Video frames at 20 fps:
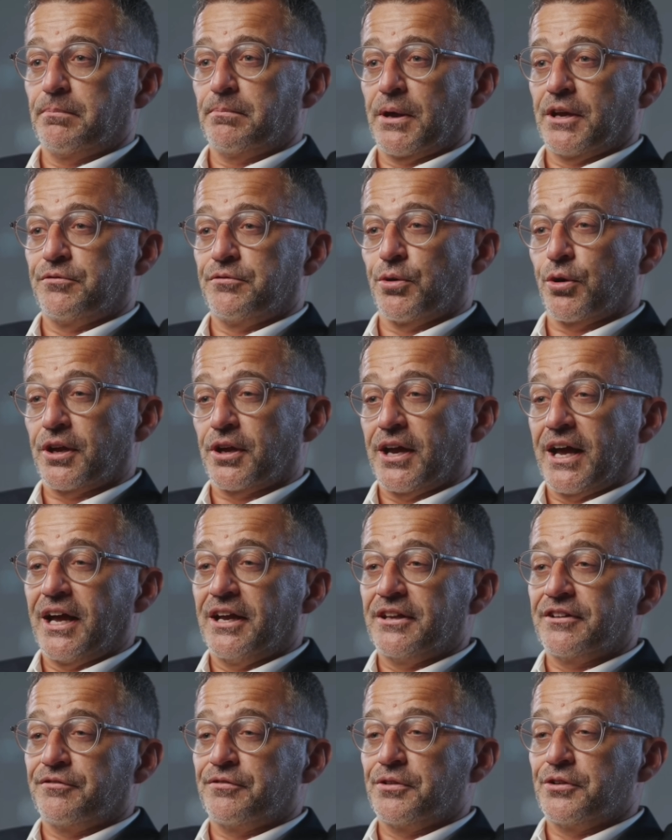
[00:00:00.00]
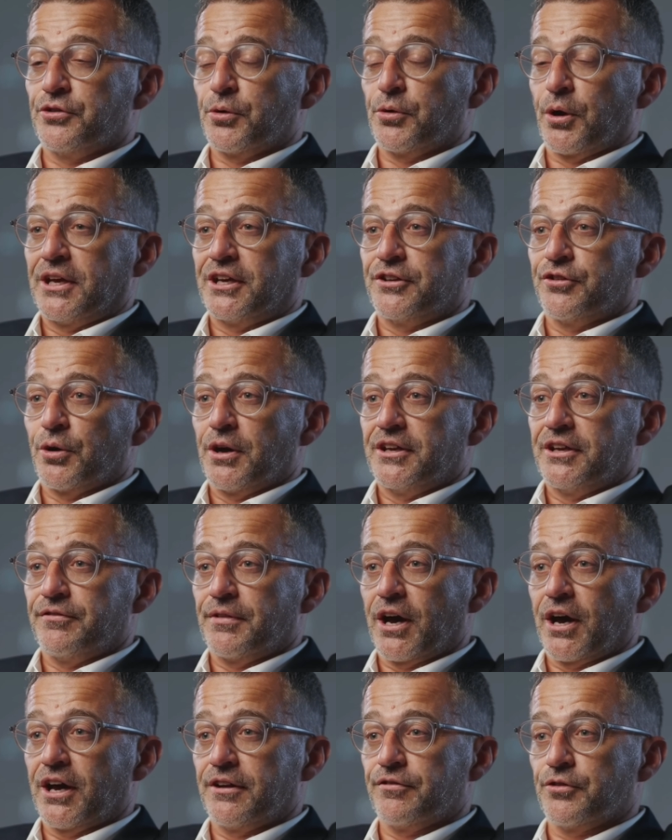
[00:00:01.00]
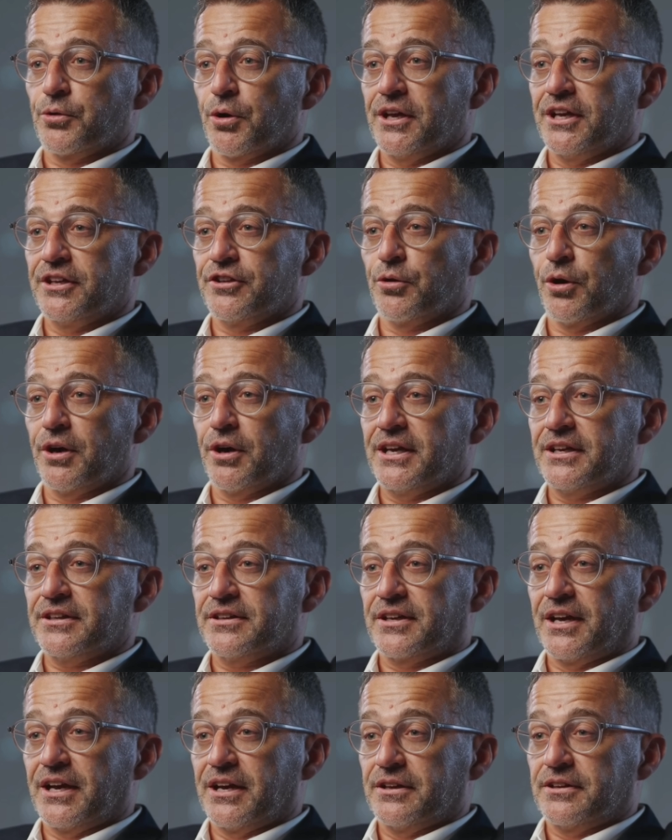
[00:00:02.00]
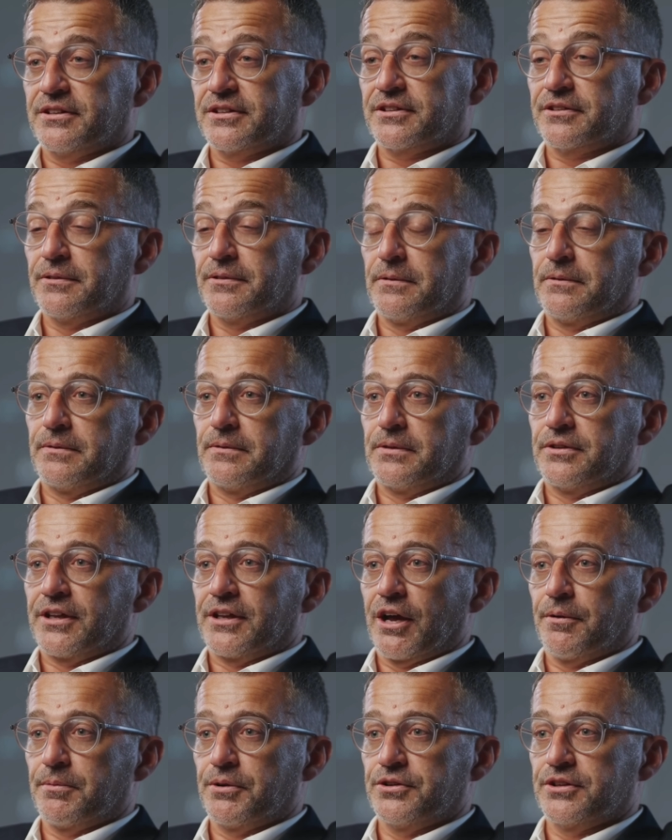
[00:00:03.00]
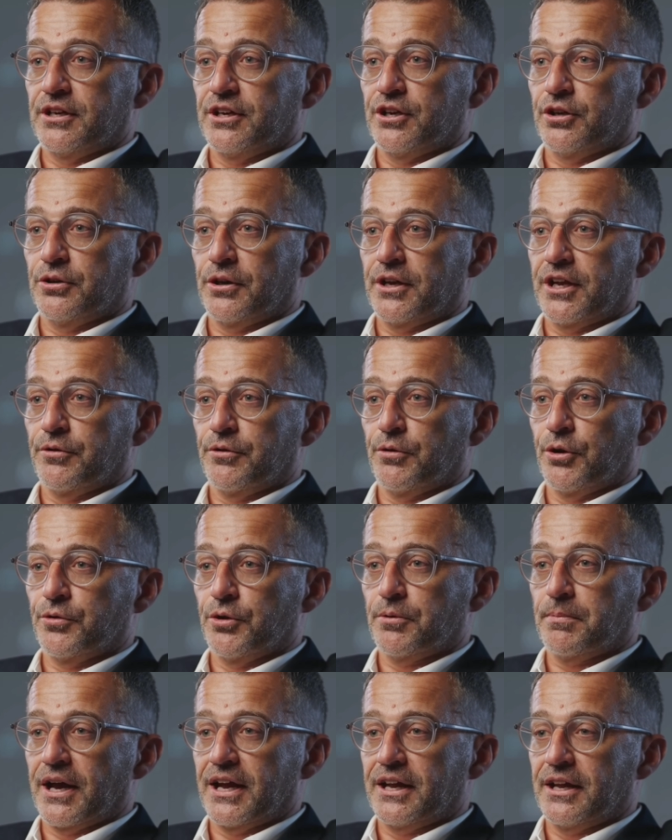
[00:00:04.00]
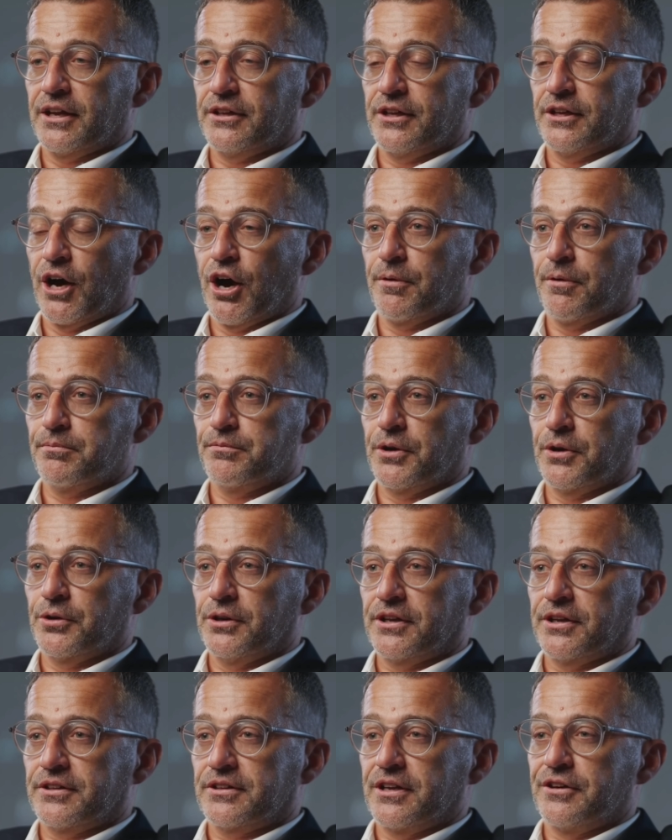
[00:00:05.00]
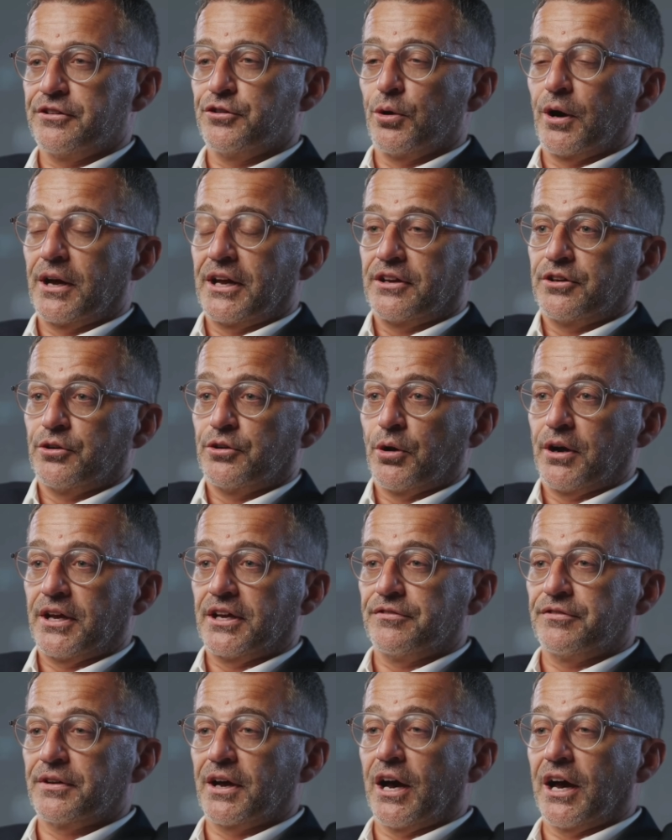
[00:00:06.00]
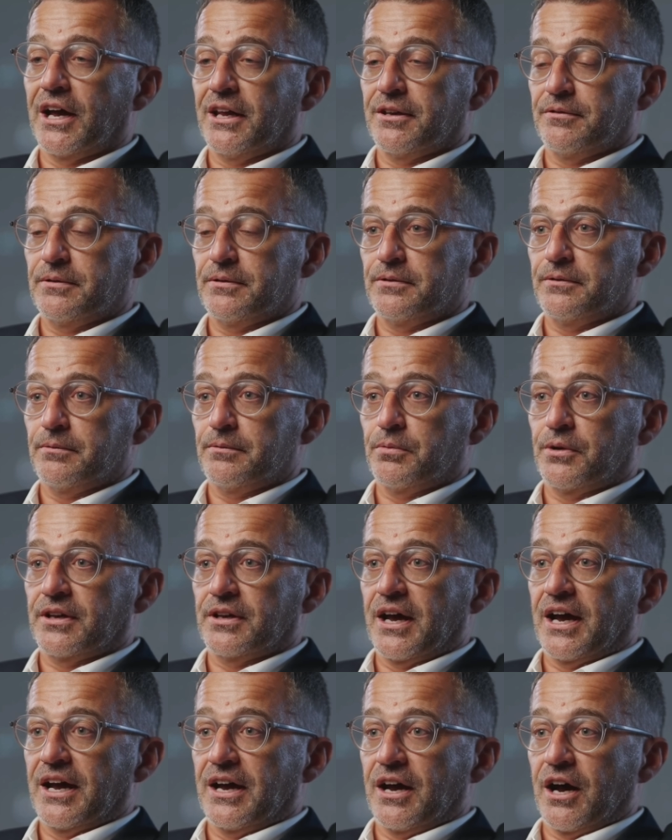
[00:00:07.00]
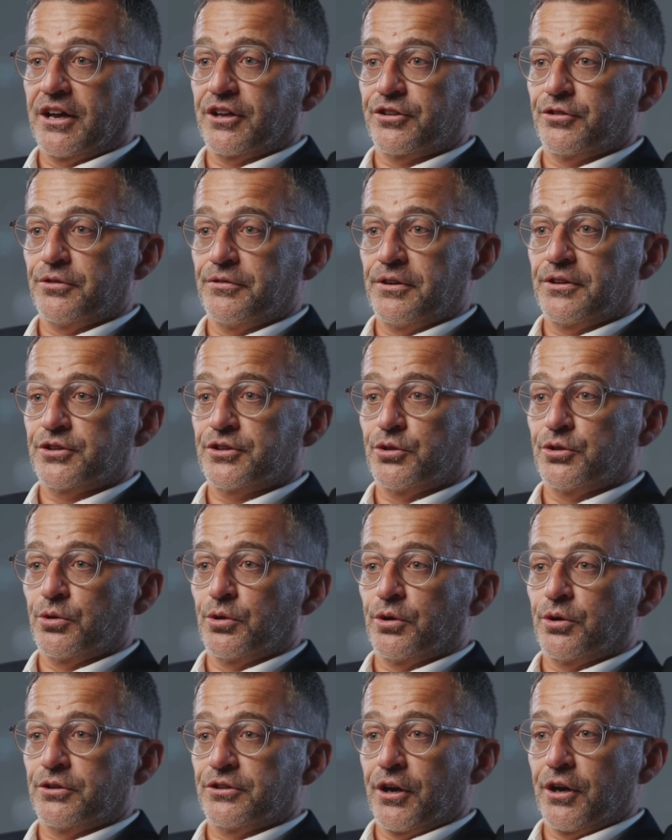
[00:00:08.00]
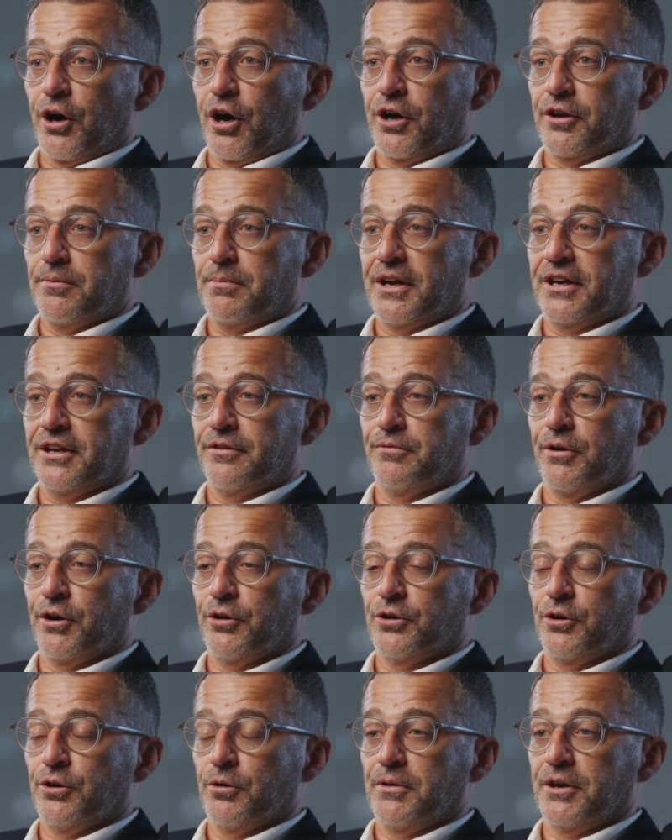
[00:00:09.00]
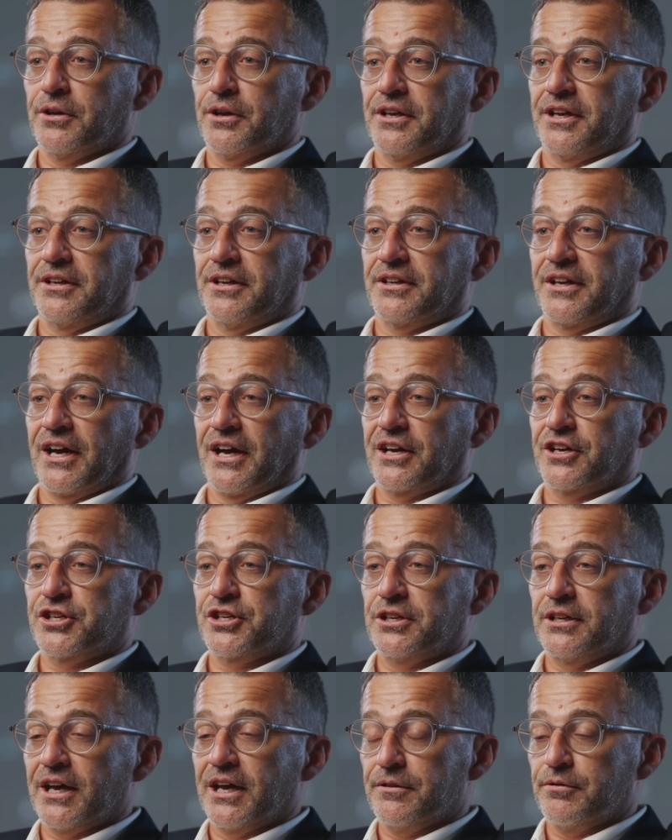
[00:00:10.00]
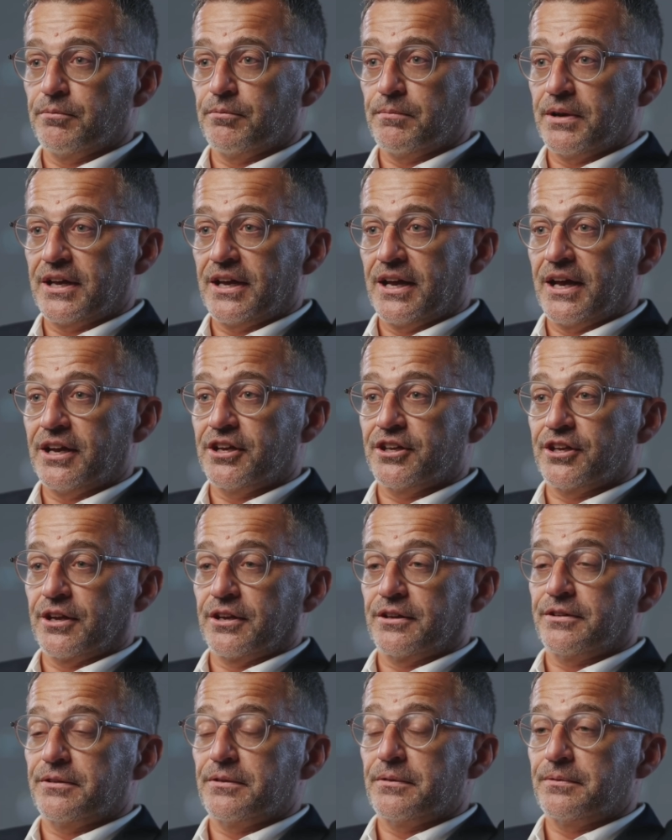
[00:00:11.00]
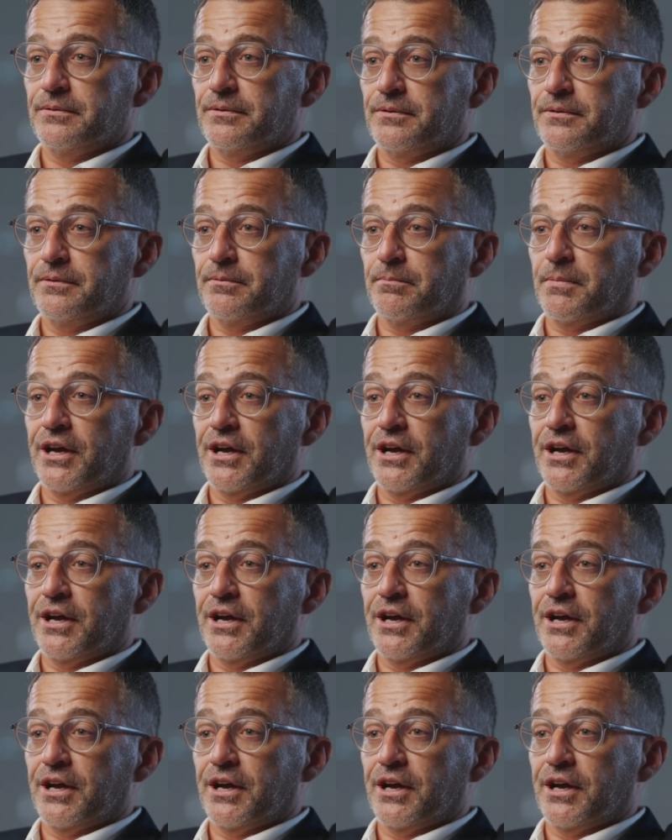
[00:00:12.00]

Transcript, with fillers: My forecast for 2025 2026 Cybersecurity will remain a top focus in 2025, with AI driven tools automating vulnerability detection and remediation.